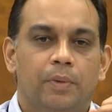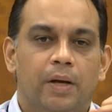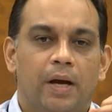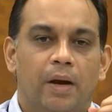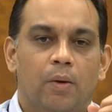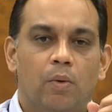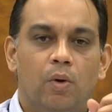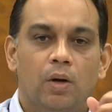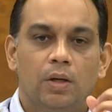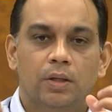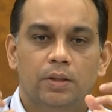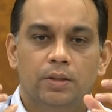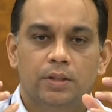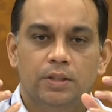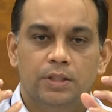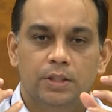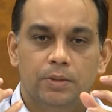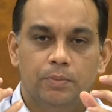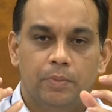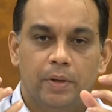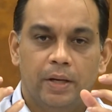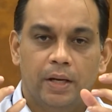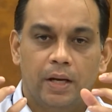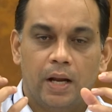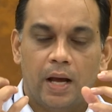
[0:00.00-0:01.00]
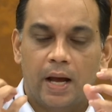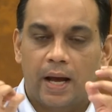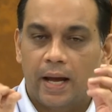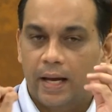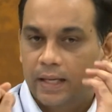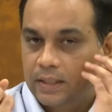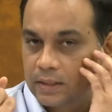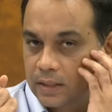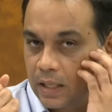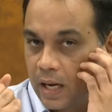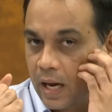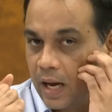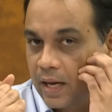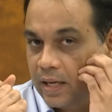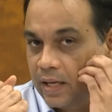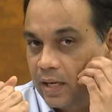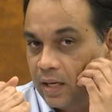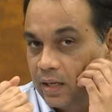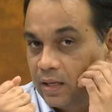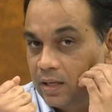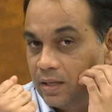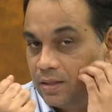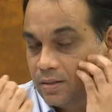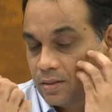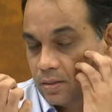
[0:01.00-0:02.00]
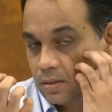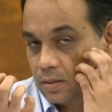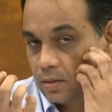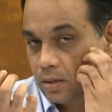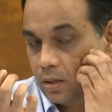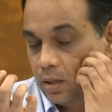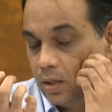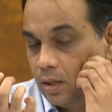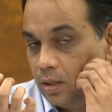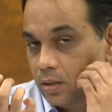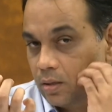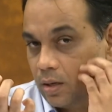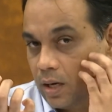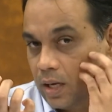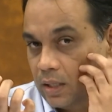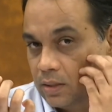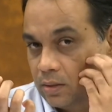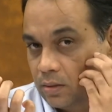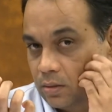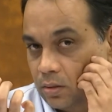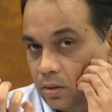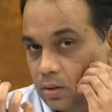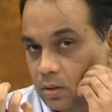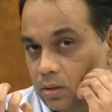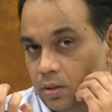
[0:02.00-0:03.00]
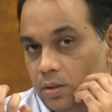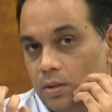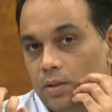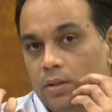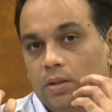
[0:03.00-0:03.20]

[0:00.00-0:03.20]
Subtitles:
want to dissipate as high a heat transfer